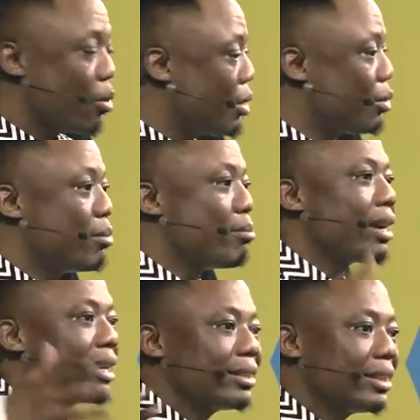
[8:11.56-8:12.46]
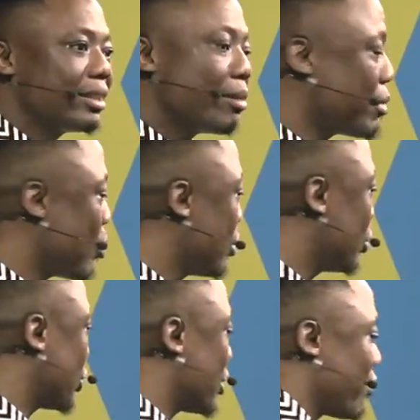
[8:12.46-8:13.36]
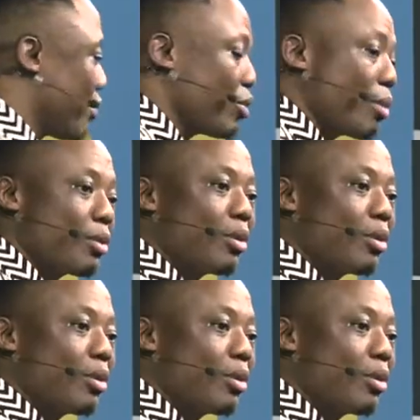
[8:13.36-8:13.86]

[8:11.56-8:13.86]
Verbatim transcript: the one who marketed, I'm the one who shot the video, I'm